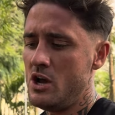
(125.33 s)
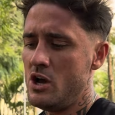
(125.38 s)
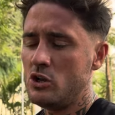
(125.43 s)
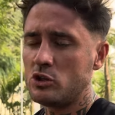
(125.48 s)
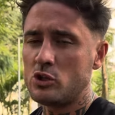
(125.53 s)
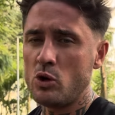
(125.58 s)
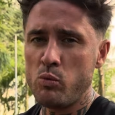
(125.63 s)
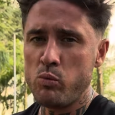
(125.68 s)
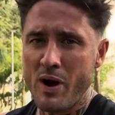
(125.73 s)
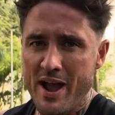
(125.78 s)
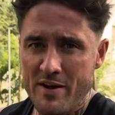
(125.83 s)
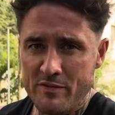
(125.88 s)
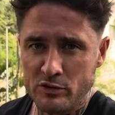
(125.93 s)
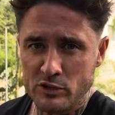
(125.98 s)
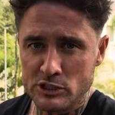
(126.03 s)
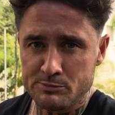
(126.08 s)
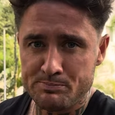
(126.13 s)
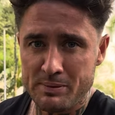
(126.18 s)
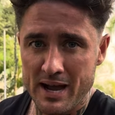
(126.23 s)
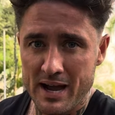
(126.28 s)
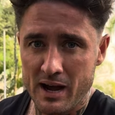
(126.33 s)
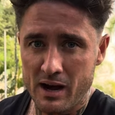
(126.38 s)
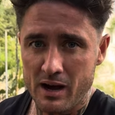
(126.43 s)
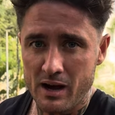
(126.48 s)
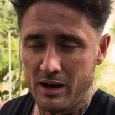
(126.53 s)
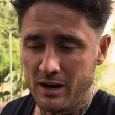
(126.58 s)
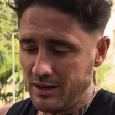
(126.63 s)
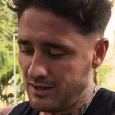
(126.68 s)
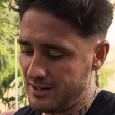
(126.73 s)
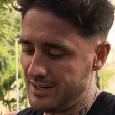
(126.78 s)
The weather's
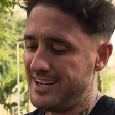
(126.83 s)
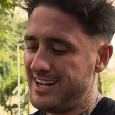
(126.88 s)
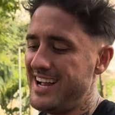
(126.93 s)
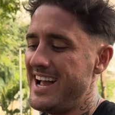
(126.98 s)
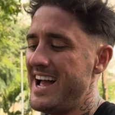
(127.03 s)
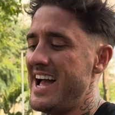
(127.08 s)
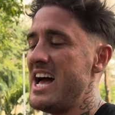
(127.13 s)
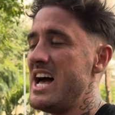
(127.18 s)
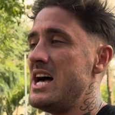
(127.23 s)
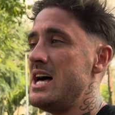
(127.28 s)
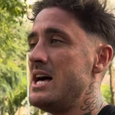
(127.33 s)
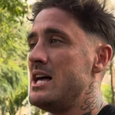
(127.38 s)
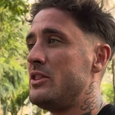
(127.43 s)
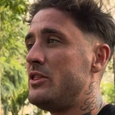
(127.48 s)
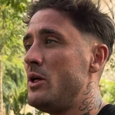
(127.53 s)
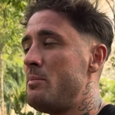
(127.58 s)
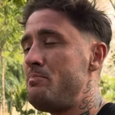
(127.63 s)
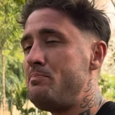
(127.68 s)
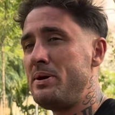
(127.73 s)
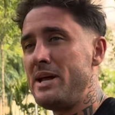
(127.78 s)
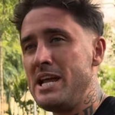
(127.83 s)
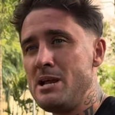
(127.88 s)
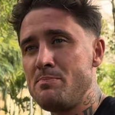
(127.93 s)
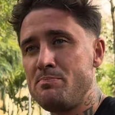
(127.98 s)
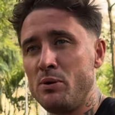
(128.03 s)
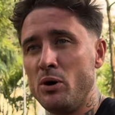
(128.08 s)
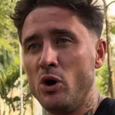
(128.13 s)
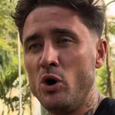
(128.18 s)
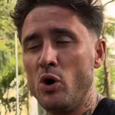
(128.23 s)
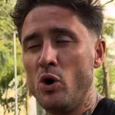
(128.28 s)
better, the
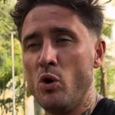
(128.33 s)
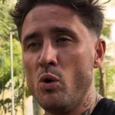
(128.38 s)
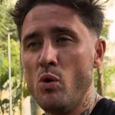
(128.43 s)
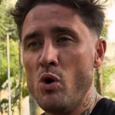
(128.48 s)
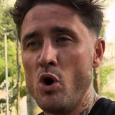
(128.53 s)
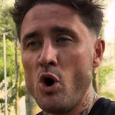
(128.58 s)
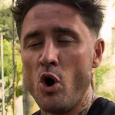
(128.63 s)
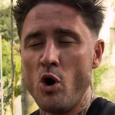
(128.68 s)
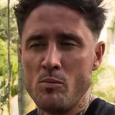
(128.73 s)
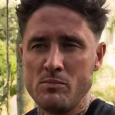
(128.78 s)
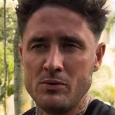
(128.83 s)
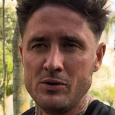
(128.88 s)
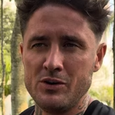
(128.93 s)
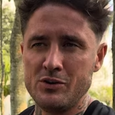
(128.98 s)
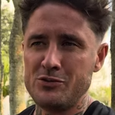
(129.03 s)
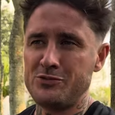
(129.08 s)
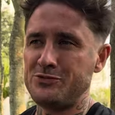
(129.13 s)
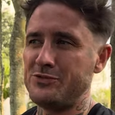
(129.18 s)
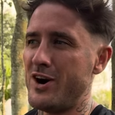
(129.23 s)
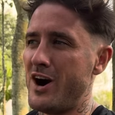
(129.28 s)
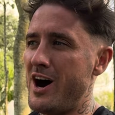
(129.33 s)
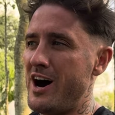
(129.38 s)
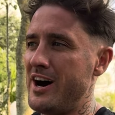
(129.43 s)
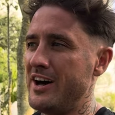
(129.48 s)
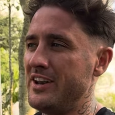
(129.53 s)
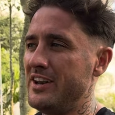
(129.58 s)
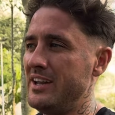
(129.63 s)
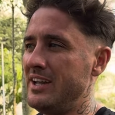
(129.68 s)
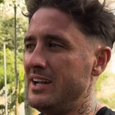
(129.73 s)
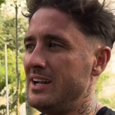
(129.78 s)
people are more
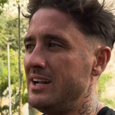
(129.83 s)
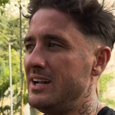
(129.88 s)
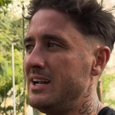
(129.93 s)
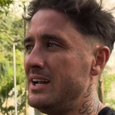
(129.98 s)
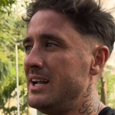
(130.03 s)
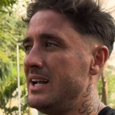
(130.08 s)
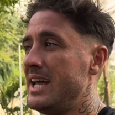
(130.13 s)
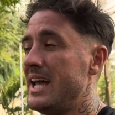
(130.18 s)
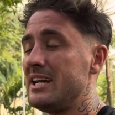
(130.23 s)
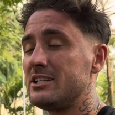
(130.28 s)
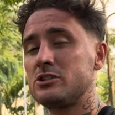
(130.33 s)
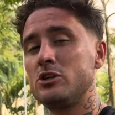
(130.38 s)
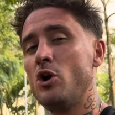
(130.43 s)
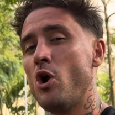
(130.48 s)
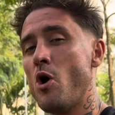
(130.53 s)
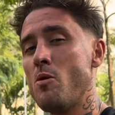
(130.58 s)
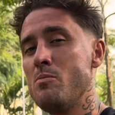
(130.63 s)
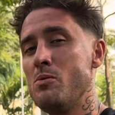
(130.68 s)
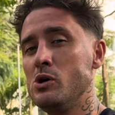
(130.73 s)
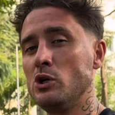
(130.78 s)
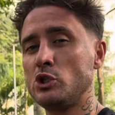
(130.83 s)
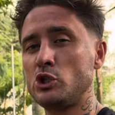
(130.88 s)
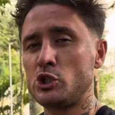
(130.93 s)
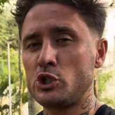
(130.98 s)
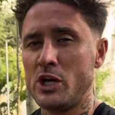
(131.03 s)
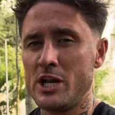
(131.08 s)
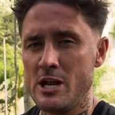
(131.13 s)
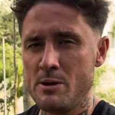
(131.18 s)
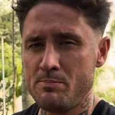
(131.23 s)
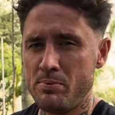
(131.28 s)
fun, it's a lot more
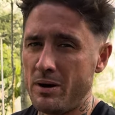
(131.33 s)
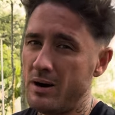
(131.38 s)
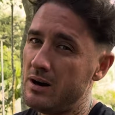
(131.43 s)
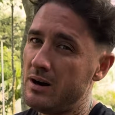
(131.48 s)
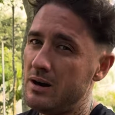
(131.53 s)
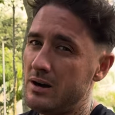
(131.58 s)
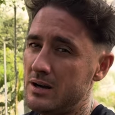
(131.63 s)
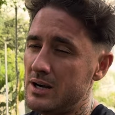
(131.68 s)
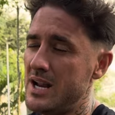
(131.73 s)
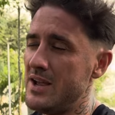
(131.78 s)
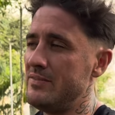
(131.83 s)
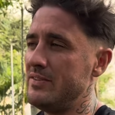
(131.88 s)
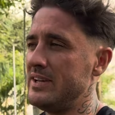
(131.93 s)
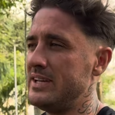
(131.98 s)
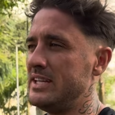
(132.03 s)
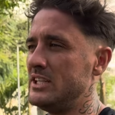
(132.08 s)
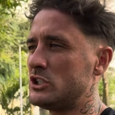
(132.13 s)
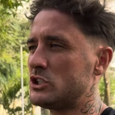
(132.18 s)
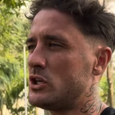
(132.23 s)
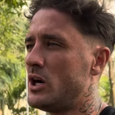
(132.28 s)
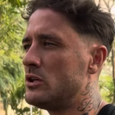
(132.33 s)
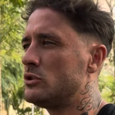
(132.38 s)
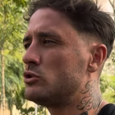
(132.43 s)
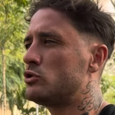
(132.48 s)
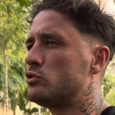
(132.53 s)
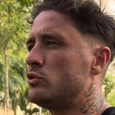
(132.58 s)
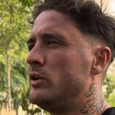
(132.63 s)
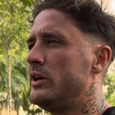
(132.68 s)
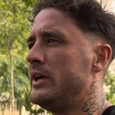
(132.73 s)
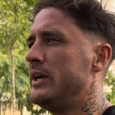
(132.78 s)
cheaper living in this
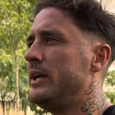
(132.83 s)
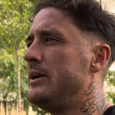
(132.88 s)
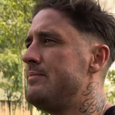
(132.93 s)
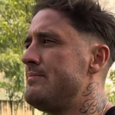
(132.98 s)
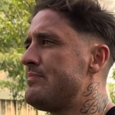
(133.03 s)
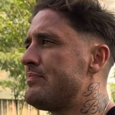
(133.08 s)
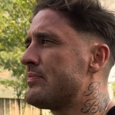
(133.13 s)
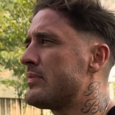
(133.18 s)
country,